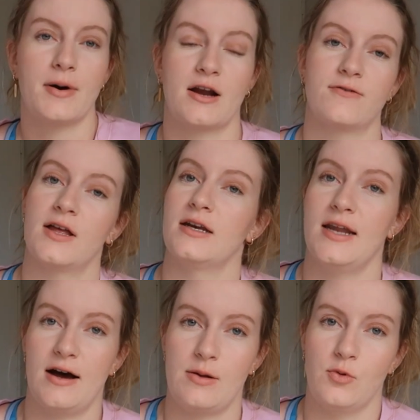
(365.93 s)
But I feel like
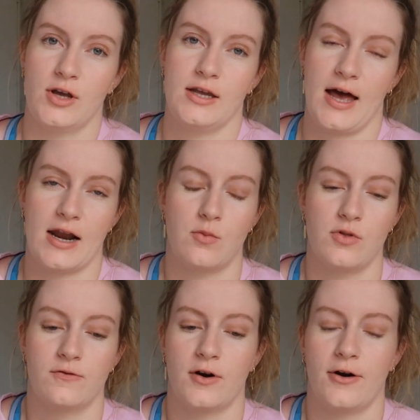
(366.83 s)
now I'm looking at it
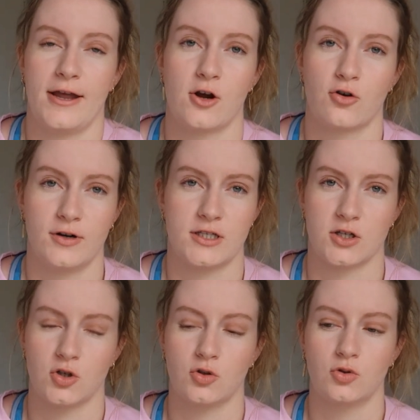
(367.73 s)
with a very
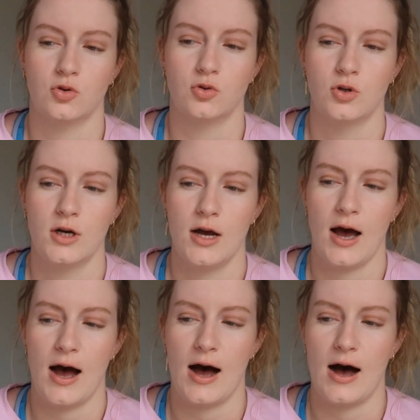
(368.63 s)
critical
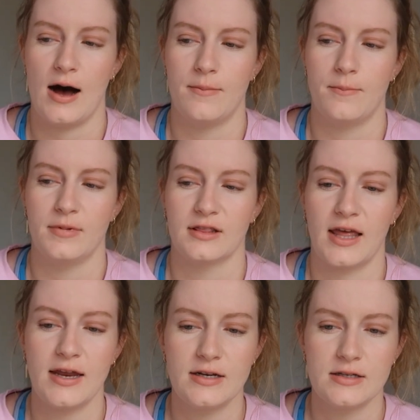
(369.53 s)

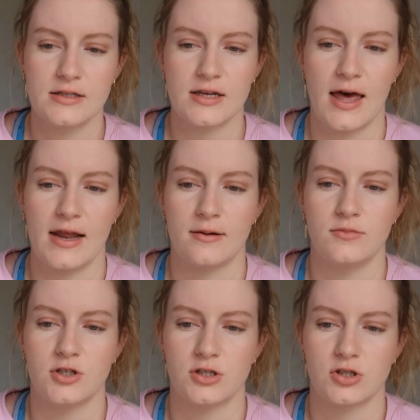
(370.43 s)
lens, and
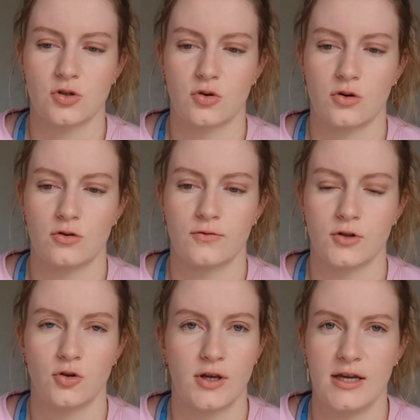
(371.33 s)
I'm just sort of
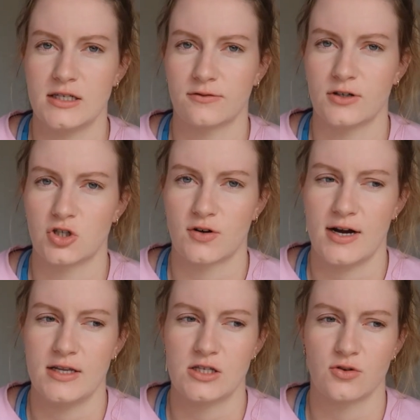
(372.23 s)
looking at different
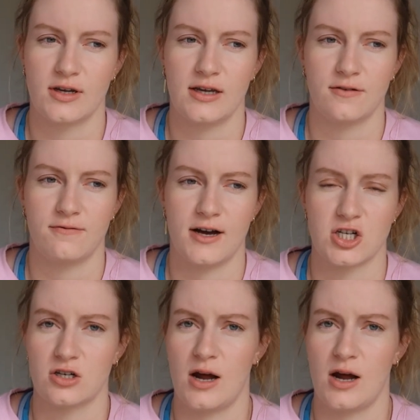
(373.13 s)
trends, looking at fashion.